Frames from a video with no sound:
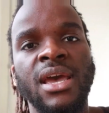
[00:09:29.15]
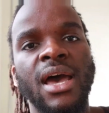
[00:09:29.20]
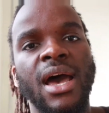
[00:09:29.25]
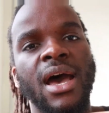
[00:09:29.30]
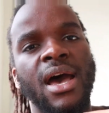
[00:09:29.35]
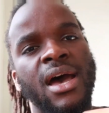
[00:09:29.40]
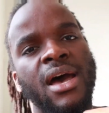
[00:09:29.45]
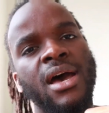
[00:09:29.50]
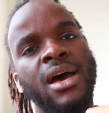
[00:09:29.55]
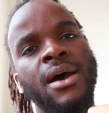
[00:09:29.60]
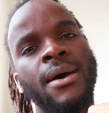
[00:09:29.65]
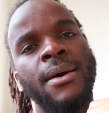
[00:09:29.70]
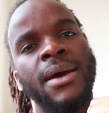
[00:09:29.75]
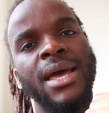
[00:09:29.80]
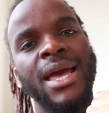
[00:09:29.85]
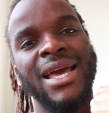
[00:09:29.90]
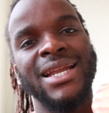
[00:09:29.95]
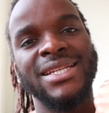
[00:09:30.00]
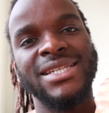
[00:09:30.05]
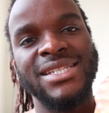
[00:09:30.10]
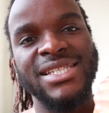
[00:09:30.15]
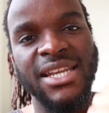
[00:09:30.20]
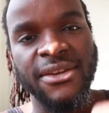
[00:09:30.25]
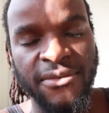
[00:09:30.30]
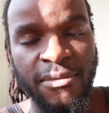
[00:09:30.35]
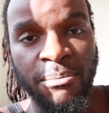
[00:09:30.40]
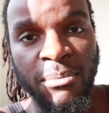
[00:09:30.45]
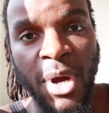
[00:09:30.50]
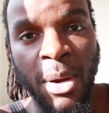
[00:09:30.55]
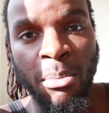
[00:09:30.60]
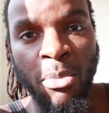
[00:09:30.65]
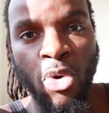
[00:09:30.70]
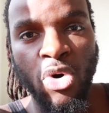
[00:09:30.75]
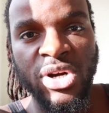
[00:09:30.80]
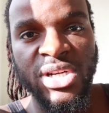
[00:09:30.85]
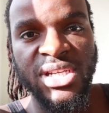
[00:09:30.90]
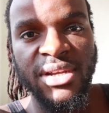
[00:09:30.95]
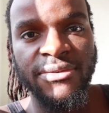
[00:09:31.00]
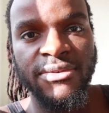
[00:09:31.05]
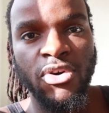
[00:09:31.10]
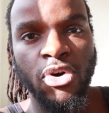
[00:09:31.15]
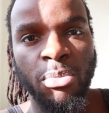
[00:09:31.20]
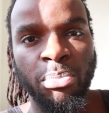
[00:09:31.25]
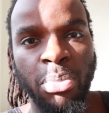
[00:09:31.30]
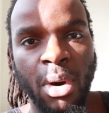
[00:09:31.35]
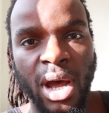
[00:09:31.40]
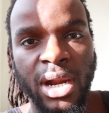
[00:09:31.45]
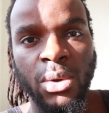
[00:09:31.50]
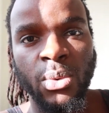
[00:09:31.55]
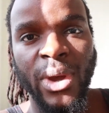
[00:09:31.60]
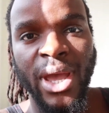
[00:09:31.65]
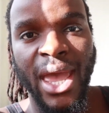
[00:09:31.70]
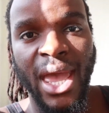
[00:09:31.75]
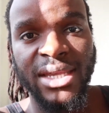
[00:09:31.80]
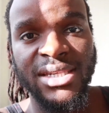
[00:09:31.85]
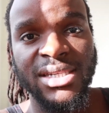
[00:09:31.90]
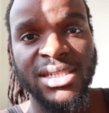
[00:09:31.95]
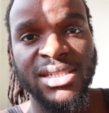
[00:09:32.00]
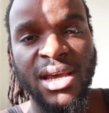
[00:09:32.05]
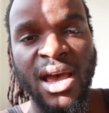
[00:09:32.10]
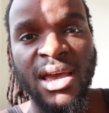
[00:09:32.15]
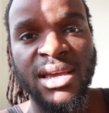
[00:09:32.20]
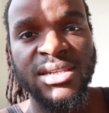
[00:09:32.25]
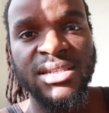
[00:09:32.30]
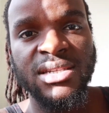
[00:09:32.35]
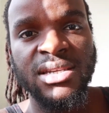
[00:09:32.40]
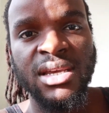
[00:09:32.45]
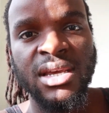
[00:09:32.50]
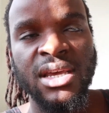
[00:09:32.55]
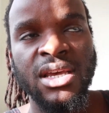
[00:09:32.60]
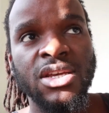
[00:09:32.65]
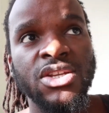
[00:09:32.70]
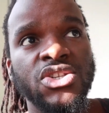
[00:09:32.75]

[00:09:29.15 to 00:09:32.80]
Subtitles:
a more difficult bodyweight exercise